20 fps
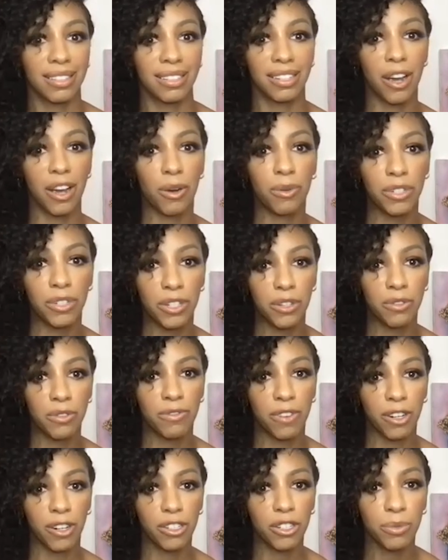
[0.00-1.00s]
go do
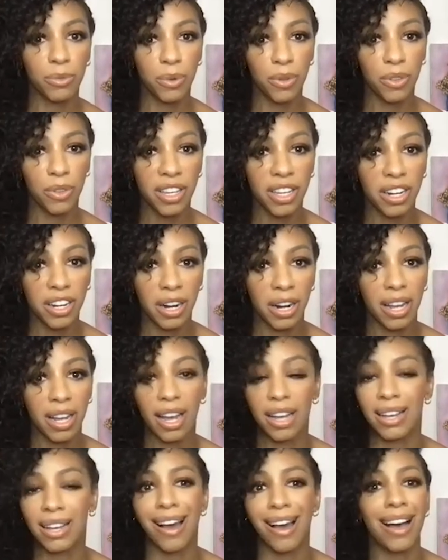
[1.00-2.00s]
virtual theater, a
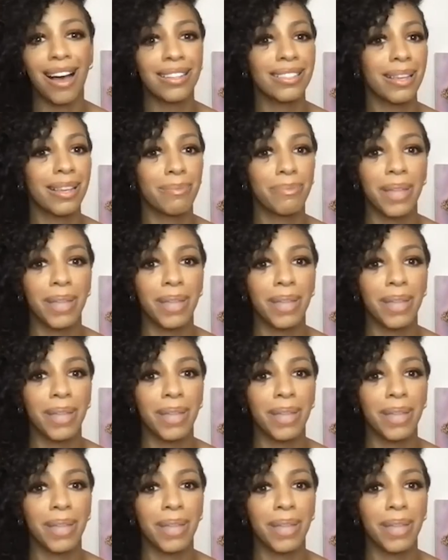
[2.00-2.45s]
concept yeah.